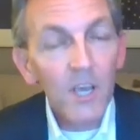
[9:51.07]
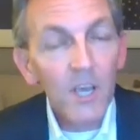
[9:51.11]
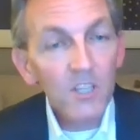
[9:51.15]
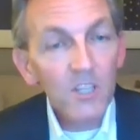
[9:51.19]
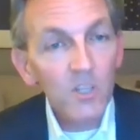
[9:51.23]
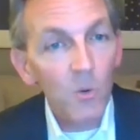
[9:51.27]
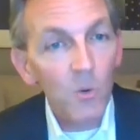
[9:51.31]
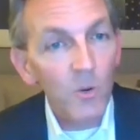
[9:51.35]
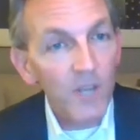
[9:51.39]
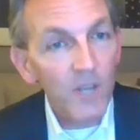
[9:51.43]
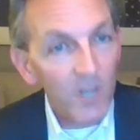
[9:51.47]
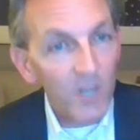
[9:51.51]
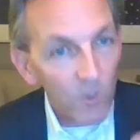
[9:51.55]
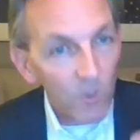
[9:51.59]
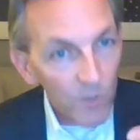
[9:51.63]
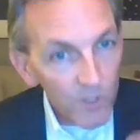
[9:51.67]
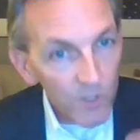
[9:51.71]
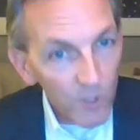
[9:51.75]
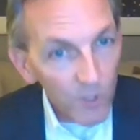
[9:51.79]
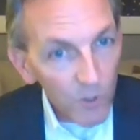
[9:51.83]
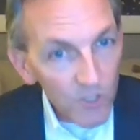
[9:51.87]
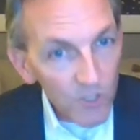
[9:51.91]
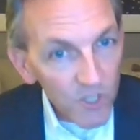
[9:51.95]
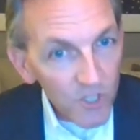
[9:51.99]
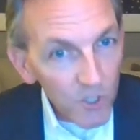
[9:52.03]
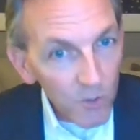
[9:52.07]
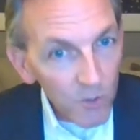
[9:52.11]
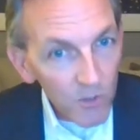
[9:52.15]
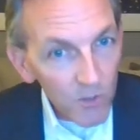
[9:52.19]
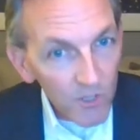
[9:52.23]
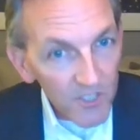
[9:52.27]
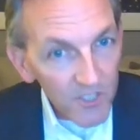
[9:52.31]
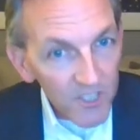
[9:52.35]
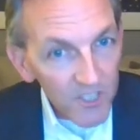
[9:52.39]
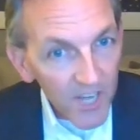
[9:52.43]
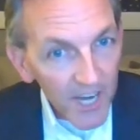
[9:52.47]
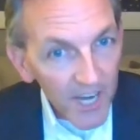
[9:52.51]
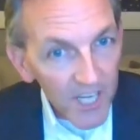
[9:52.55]
So we're going to reduce
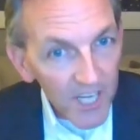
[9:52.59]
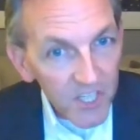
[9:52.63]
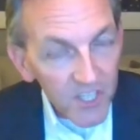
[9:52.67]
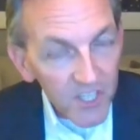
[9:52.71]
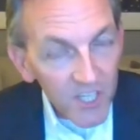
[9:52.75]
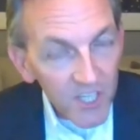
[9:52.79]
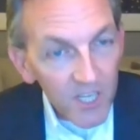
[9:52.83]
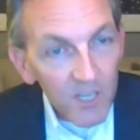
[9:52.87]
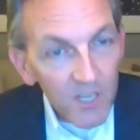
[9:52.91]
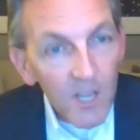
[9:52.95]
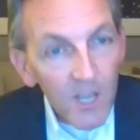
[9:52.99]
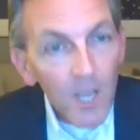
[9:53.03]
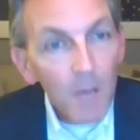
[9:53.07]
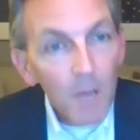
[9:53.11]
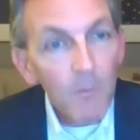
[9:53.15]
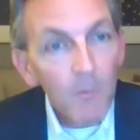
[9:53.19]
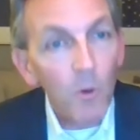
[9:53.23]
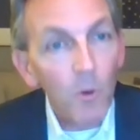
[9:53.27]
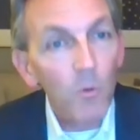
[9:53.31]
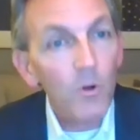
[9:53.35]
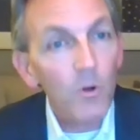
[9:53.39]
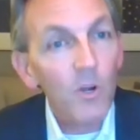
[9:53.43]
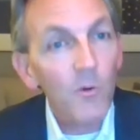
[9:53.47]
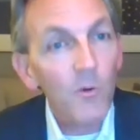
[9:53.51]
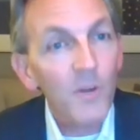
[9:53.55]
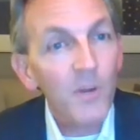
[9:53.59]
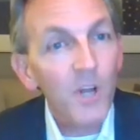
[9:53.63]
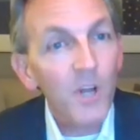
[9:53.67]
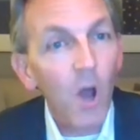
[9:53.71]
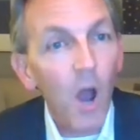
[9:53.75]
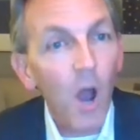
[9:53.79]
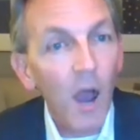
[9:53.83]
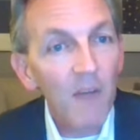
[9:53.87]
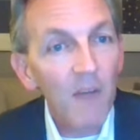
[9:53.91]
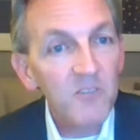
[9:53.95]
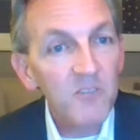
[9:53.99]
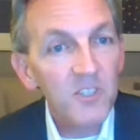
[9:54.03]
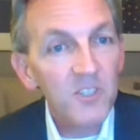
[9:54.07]
utilization, but we're going to
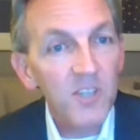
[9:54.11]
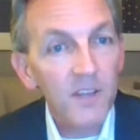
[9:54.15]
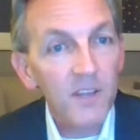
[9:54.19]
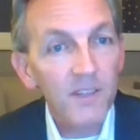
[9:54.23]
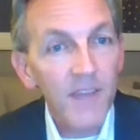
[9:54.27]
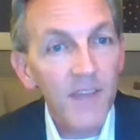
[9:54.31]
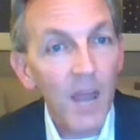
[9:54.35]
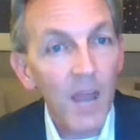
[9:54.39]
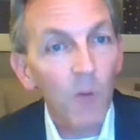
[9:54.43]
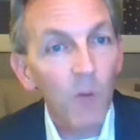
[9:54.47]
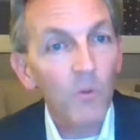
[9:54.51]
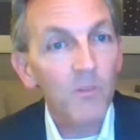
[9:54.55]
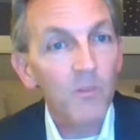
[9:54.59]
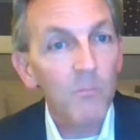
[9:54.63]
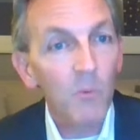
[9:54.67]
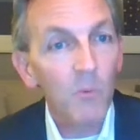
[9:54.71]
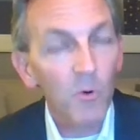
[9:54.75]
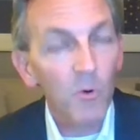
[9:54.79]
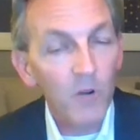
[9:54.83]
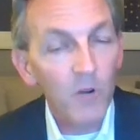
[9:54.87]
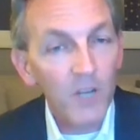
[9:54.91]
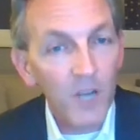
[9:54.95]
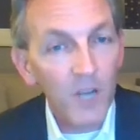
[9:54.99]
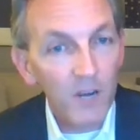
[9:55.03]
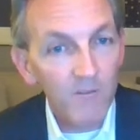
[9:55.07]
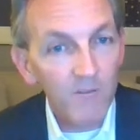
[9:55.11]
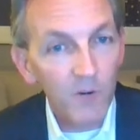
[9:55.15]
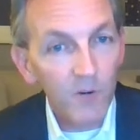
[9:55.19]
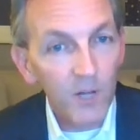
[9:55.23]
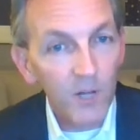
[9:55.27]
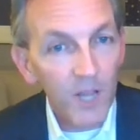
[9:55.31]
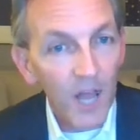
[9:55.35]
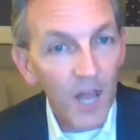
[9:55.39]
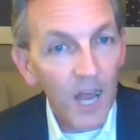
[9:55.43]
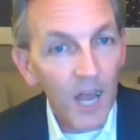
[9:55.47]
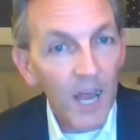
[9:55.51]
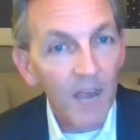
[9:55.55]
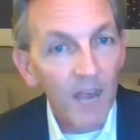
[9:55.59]
offset that with more covered
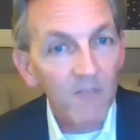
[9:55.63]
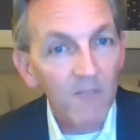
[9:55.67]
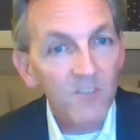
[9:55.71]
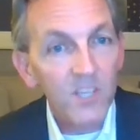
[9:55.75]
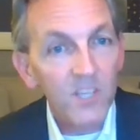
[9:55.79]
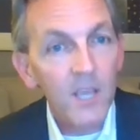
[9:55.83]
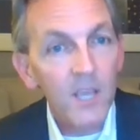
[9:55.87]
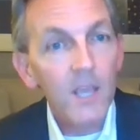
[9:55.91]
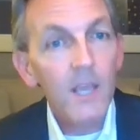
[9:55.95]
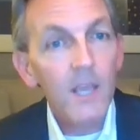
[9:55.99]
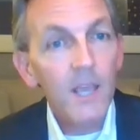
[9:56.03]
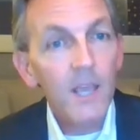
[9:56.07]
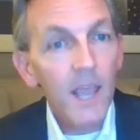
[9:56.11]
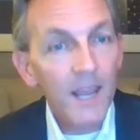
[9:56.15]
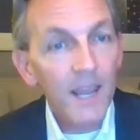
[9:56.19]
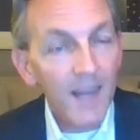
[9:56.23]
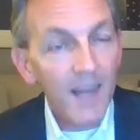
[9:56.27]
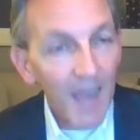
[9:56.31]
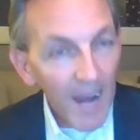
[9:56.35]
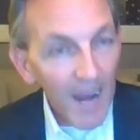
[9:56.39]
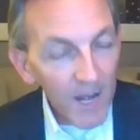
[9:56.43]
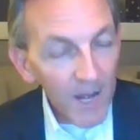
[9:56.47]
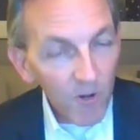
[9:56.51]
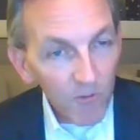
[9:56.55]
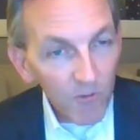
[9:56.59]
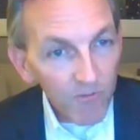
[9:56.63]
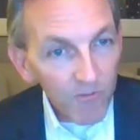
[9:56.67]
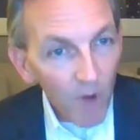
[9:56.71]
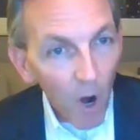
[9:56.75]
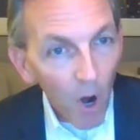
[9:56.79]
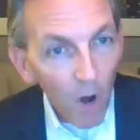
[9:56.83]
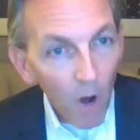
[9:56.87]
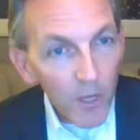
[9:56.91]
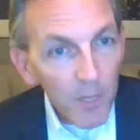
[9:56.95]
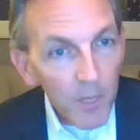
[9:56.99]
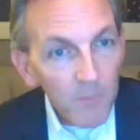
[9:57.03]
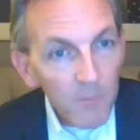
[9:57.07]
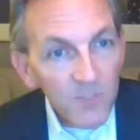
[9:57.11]
lives and higher
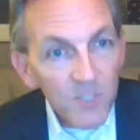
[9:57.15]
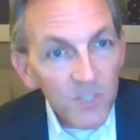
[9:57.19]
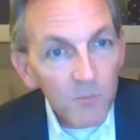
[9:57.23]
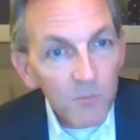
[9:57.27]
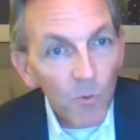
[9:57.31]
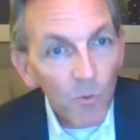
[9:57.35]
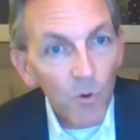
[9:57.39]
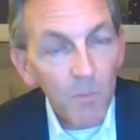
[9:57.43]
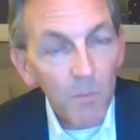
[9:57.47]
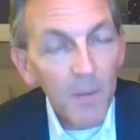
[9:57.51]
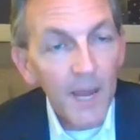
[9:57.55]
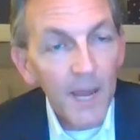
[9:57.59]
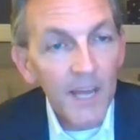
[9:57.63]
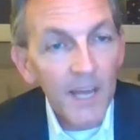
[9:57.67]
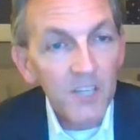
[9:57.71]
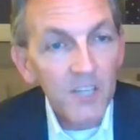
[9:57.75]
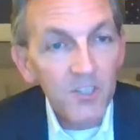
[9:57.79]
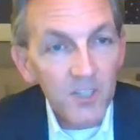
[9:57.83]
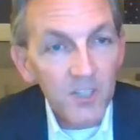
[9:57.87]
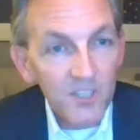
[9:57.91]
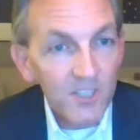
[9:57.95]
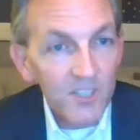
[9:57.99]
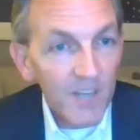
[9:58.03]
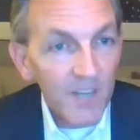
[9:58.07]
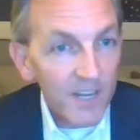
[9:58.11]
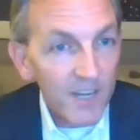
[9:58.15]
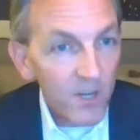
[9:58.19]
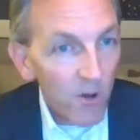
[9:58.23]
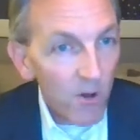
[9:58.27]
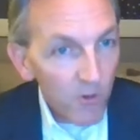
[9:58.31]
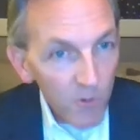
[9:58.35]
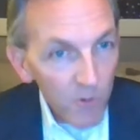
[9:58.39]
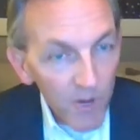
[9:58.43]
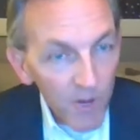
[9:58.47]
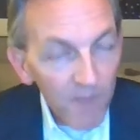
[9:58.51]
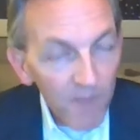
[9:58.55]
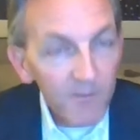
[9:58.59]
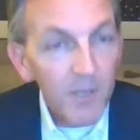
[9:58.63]
volumes and more patients. And I know
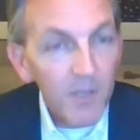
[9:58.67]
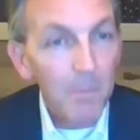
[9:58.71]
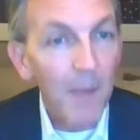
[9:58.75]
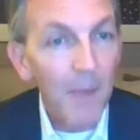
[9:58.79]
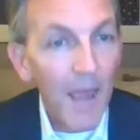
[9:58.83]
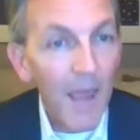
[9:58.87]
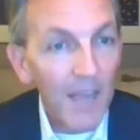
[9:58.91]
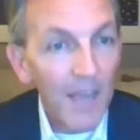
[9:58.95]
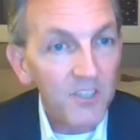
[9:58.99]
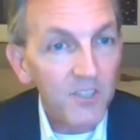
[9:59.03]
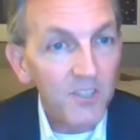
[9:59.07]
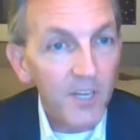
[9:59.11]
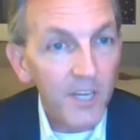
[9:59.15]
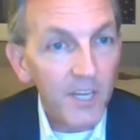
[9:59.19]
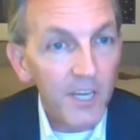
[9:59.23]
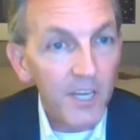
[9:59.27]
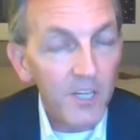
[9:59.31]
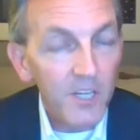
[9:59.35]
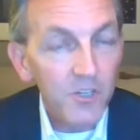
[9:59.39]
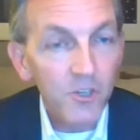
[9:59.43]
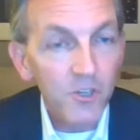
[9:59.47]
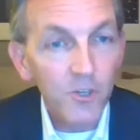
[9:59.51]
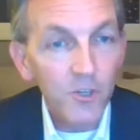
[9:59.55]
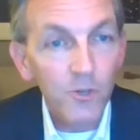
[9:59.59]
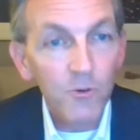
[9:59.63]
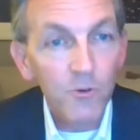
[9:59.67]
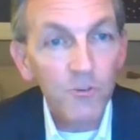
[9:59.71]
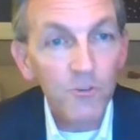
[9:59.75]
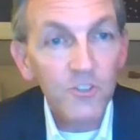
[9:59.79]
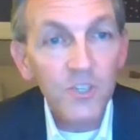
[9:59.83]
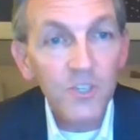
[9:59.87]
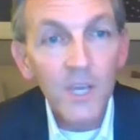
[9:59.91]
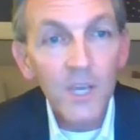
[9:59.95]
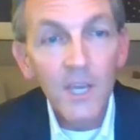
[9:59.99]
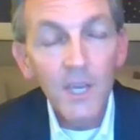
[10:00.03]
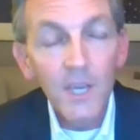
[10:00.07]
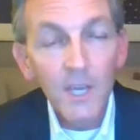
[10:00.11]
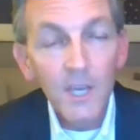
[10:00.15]
you have capacity issues.